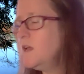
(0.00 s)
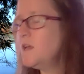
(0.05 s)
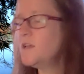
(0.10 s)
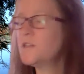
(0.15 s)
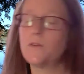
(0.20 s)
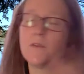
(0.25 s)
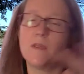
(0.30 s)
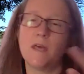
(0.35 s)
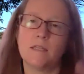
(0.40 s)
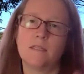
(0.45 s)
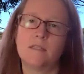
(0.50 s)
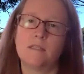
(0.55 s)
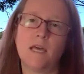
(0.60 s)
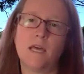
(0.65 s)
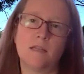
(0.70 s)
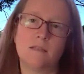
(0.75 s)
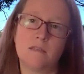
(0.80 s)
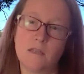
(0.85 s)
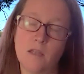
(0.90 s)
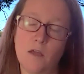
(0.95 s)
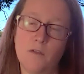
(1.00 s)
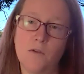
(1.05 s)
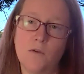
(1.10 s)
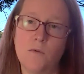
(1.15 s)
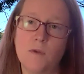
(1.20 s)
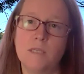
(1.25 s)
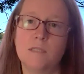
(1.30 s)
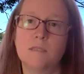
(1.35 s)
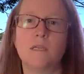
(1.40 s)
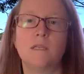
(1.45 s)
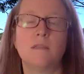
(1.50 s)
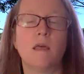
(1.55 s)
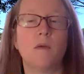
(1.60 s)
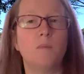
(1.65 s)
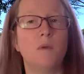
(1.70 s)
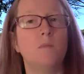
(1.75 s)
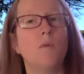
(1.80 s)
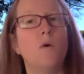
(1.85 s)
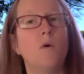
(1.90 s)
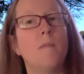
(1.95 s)
So that's another reason that
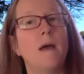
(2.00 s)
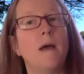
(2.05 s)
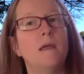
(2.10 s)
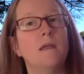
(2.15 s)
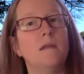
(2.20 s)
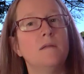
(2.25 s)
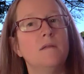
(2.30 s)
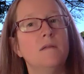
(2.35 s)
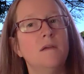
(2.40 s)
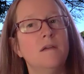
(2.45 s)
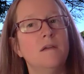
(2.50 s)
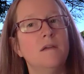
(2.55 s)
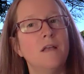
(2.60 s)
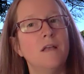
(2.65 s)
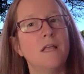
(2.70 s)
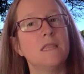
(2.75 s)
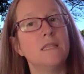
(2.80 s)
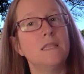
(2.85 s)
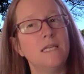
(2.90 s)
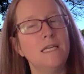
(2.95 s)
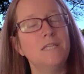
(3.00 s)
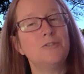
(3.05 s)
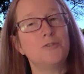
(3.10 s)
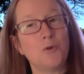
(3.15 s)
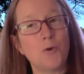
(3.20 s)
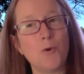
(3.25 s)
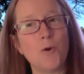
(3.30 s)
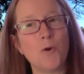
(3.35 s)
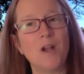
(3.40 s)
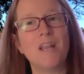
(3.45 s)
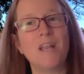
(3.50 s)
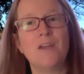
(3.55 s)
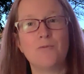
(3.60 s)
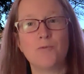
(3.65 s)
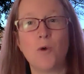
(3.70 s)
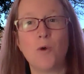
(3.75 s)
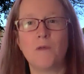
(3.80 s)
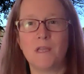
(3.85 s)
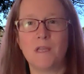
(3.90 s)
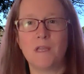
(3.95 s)
people might lean toward
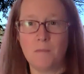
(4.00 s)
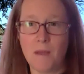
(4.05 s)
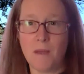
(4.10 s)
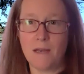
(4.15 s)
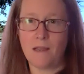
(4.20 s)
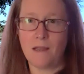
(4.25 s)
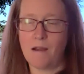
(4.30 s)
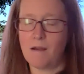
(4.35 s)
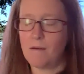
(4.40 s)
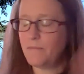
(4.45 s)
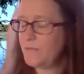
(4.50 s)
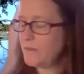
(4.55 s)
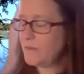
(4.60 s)
enrolling in Medicare.